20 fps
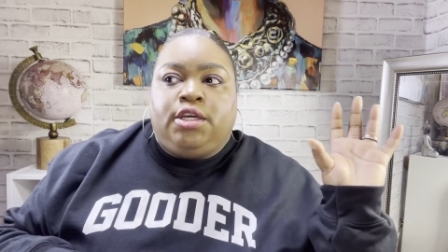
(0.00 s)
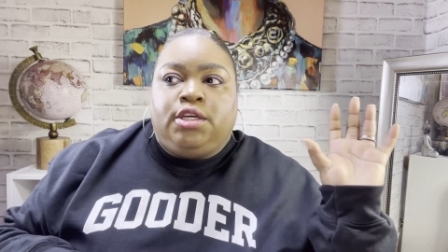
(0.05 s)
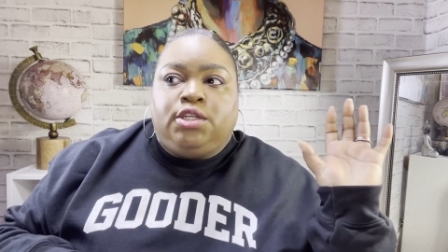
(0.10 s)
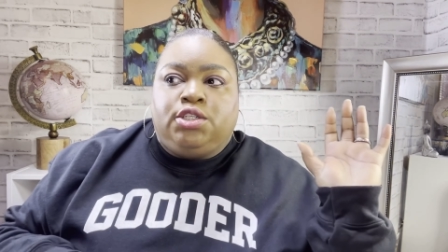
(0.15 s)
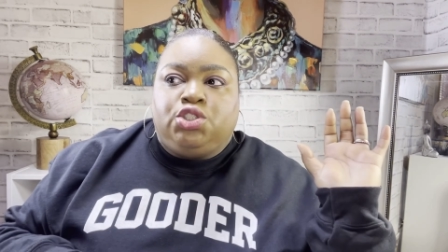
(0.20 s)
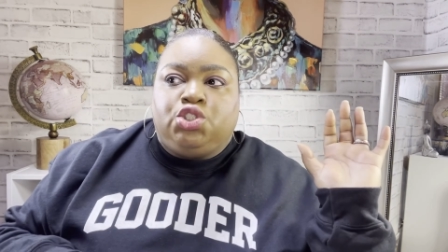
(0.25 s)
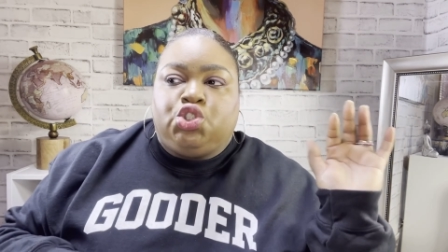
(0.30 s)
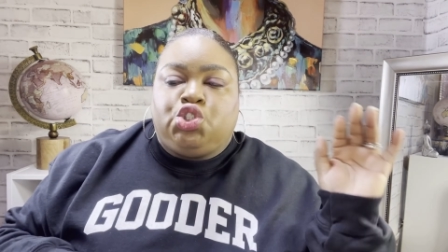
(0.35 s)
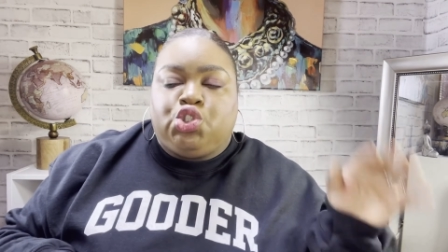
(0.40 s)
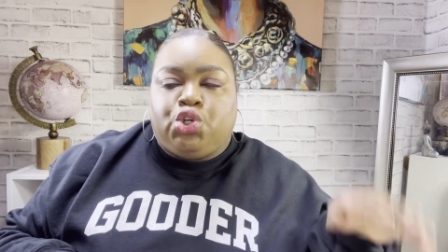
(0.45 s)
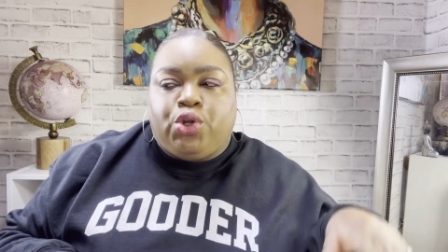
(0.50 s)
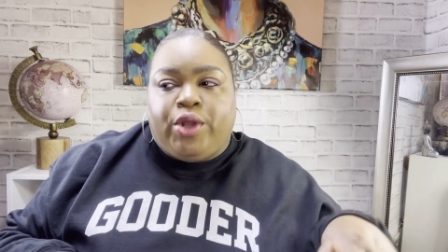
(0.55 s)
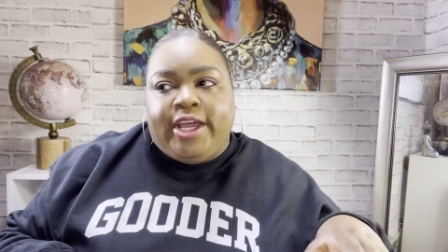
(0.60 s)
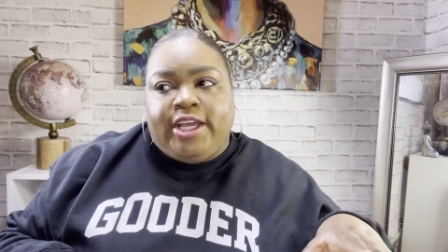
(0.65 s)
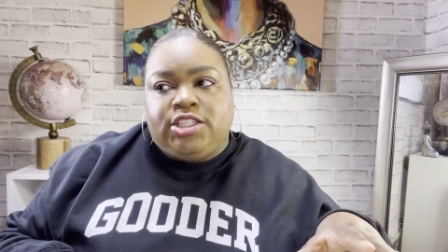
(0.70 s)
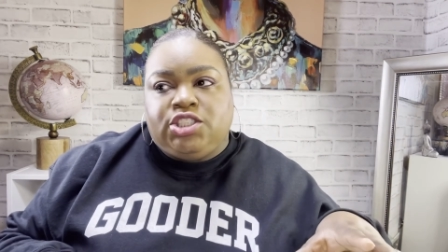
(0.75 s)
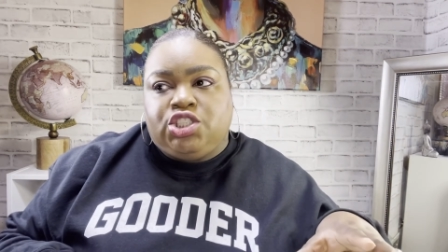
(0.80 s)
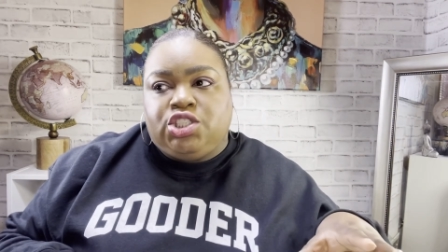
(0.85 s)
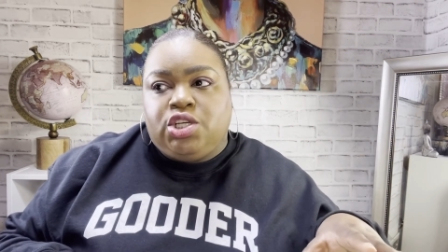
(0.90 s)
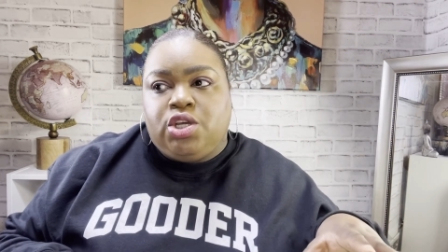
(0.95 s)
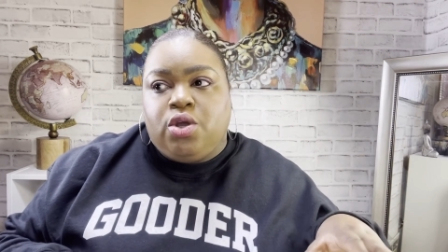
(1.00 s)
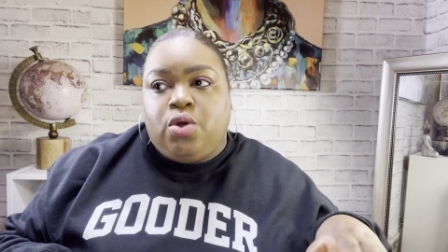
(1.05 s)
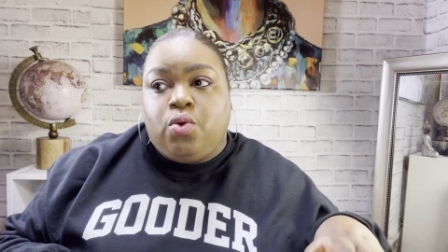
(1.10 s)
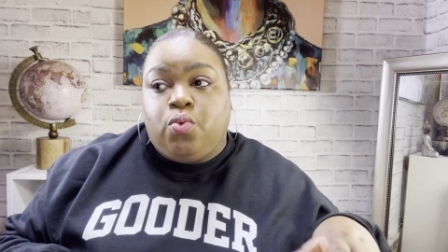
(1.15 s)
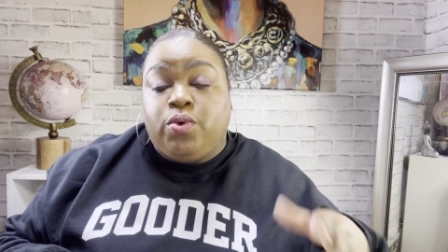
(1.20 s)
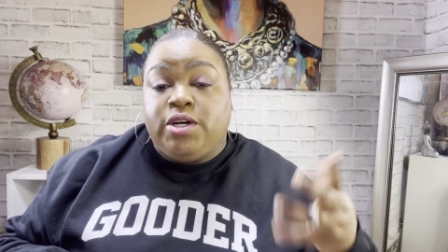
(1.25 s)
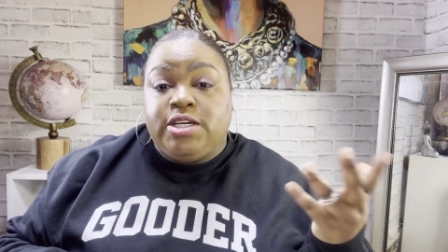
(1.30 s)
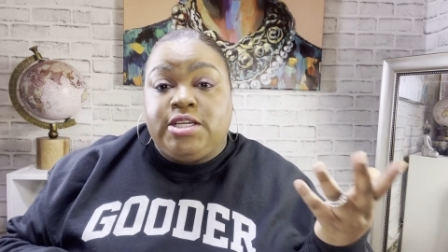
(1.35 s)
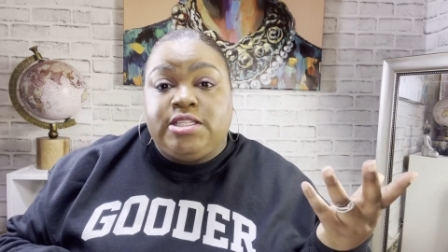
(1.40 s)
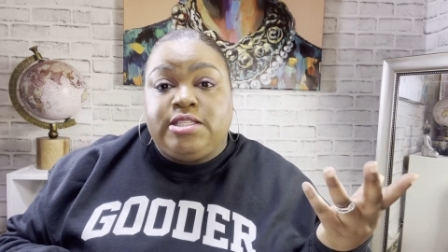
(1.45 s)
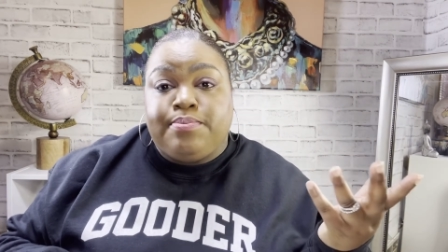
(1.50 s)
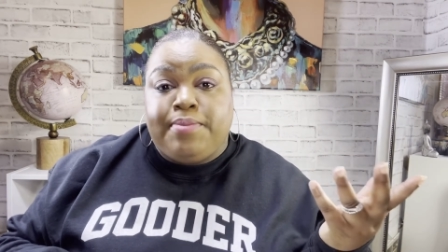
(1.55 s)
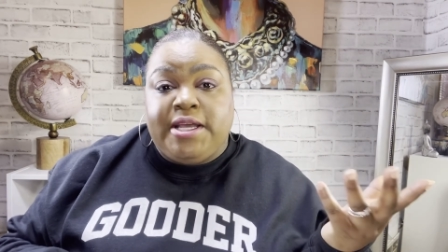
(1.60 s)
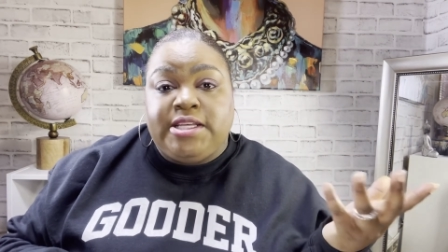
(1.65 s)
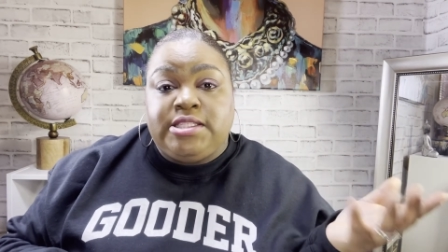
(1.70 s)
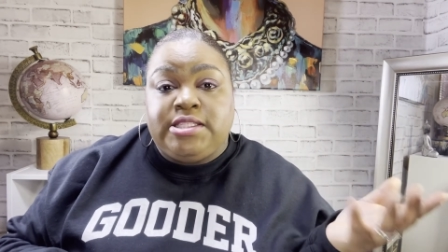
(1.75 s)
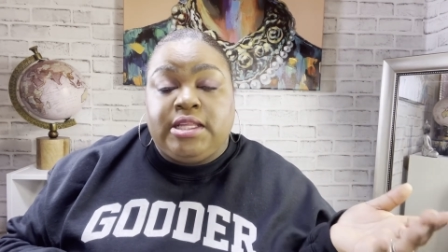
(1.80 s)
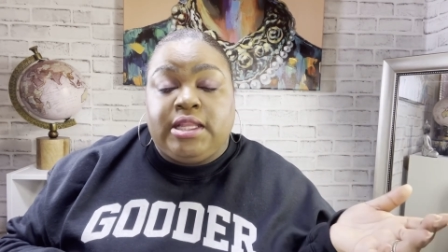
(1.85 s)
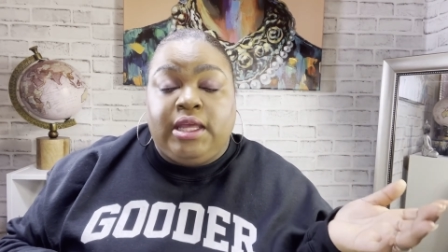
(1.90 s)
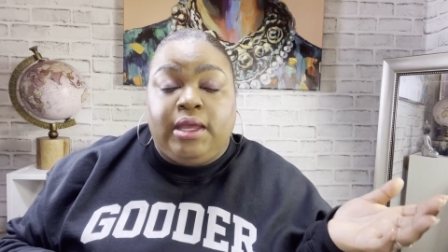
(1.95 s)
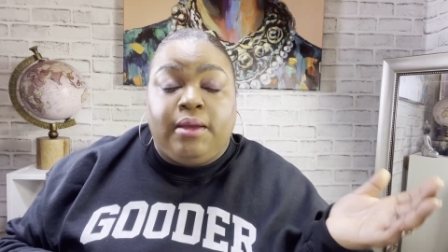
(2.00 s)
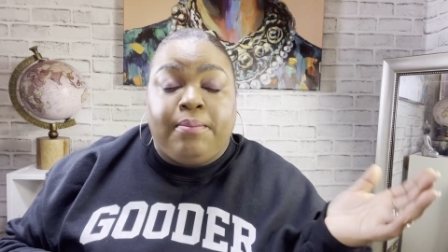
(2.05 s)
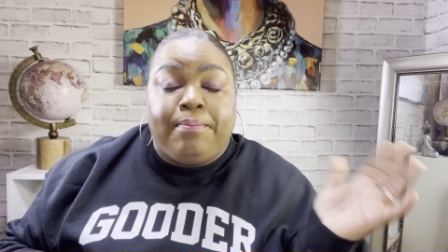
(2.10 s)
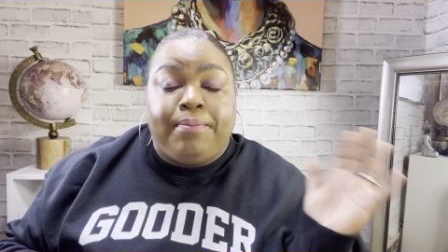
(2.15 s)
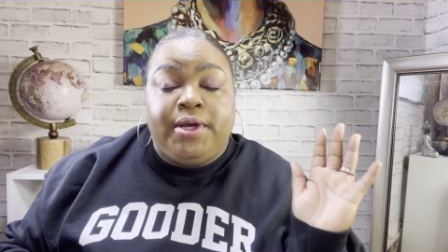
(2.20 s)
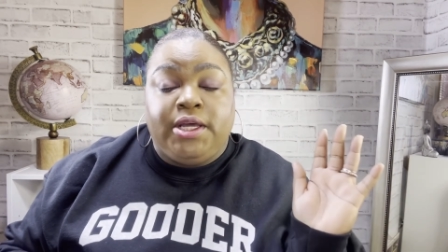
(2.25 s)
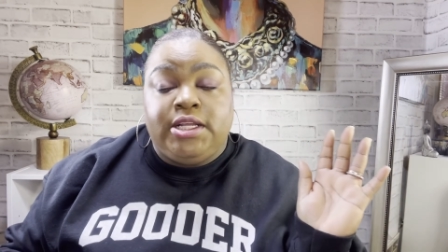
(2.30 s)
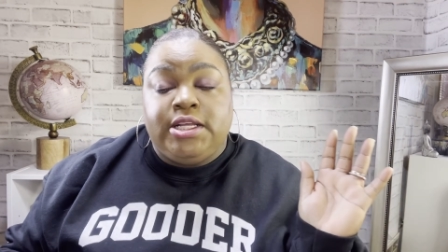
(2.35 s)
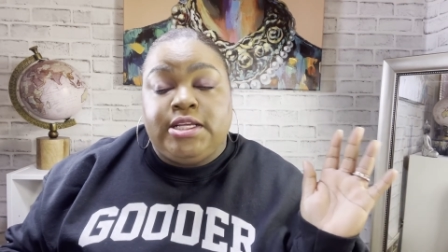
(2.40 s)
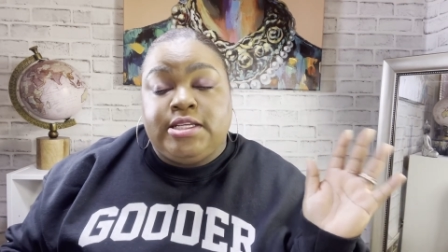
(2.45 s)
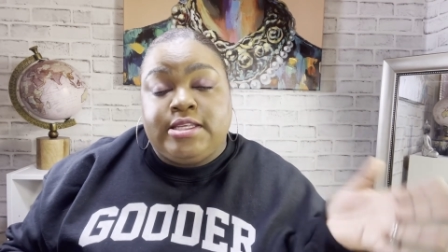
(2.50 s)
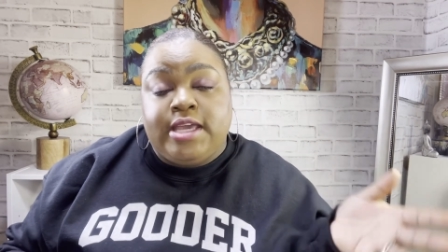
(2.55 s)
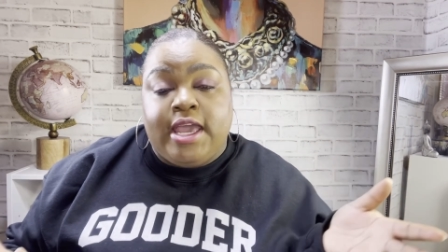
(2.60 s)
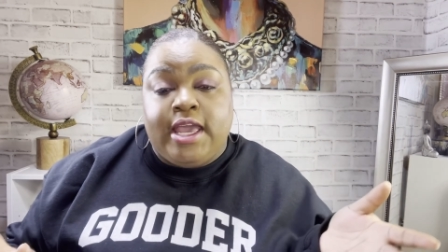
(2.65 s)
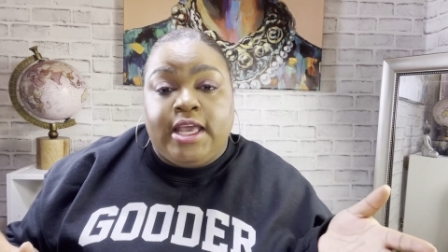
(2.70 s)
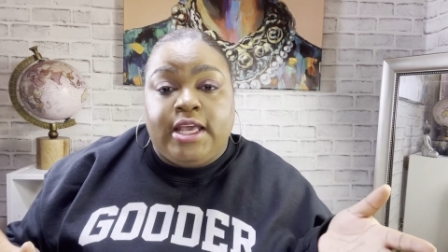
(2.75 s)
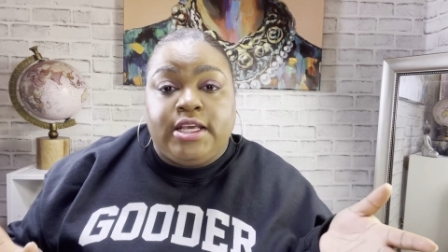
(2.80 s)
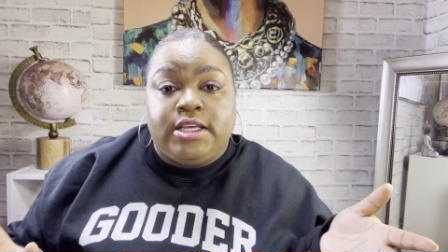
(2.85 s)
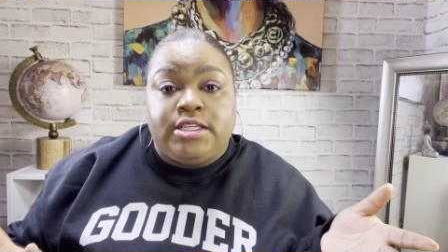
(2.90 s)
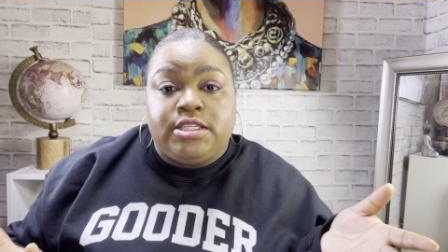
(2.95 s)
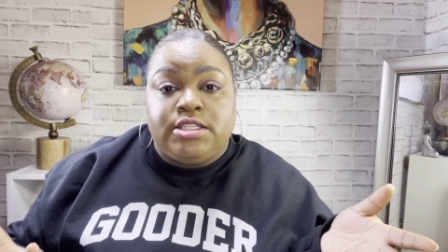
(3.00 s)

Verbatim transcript: Treach was basically putting his hands